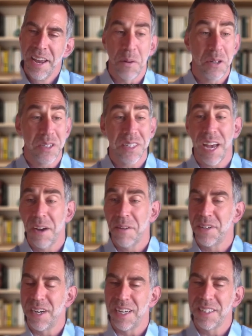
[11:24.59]
We just have
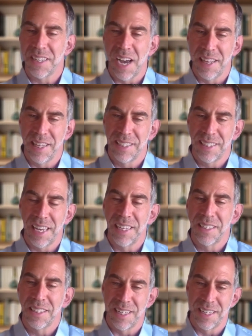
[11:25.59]
a sign that
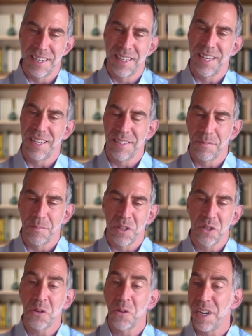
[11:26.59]
says the
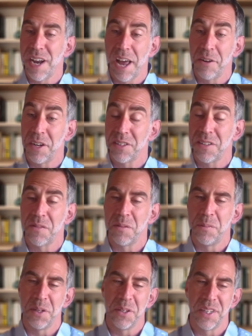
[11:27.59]
street address of the
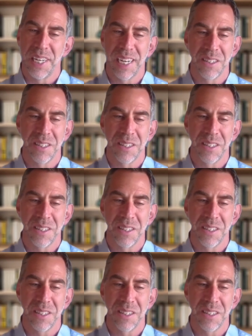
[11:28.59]
building.